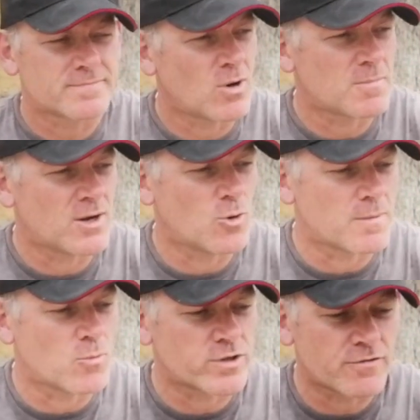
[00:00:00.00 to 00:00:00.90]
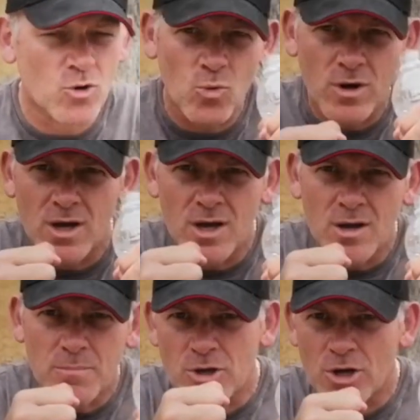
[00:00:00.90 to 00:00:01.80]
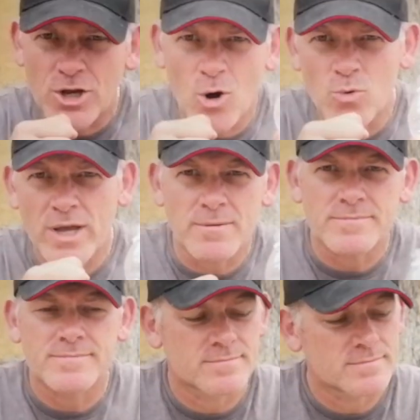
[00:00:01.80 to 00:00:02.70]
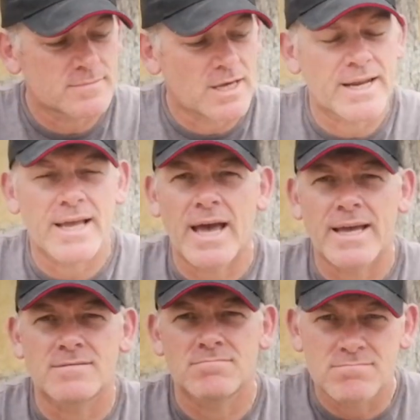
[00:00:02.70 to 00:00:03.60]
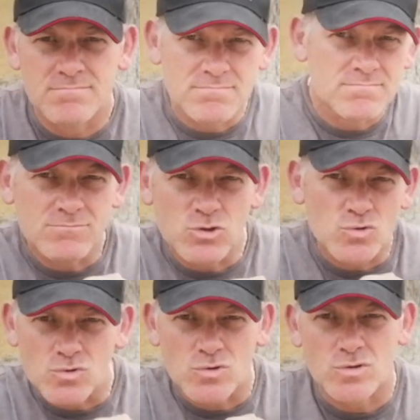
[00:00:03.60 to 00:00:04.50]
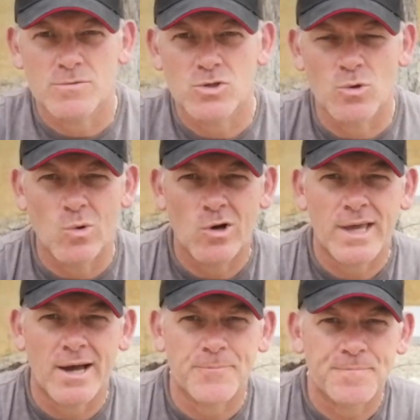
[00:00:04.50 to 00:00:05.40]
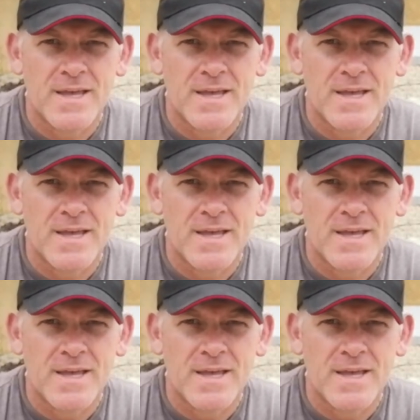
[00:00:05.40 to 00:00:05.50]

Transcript: Might be a little bit more difficult, but you can hold it and again do the workout.